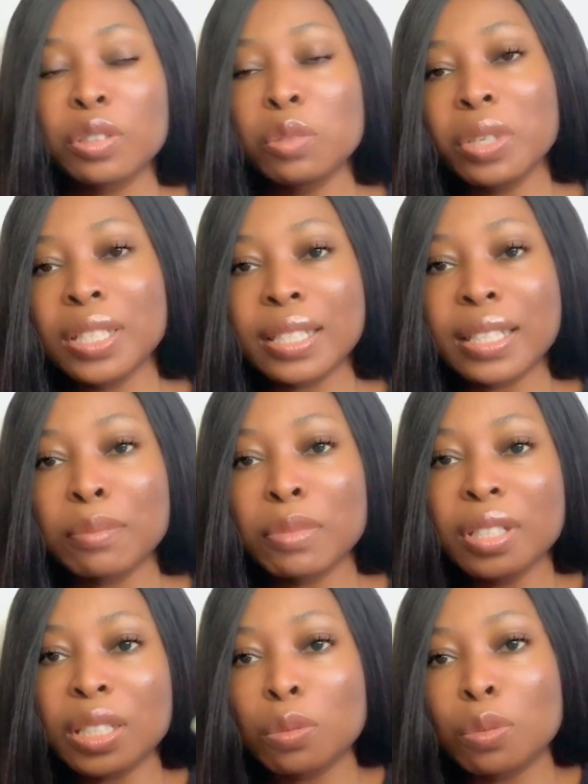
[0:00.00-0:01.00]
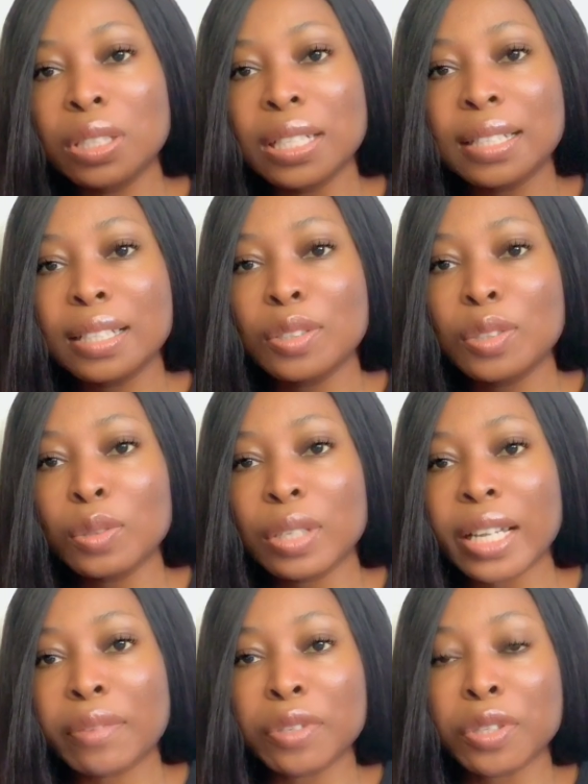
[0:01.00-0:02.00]
When it's 10 minutes, the water tends to
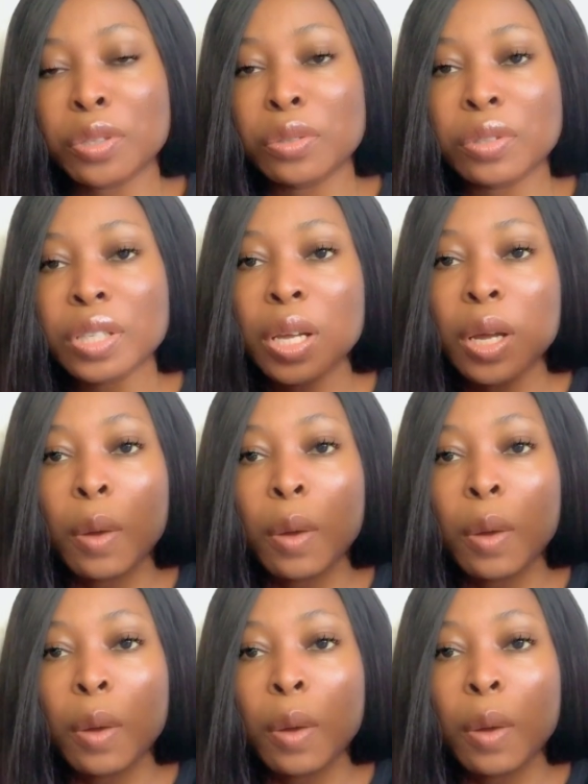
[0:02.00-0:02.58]
like reduce.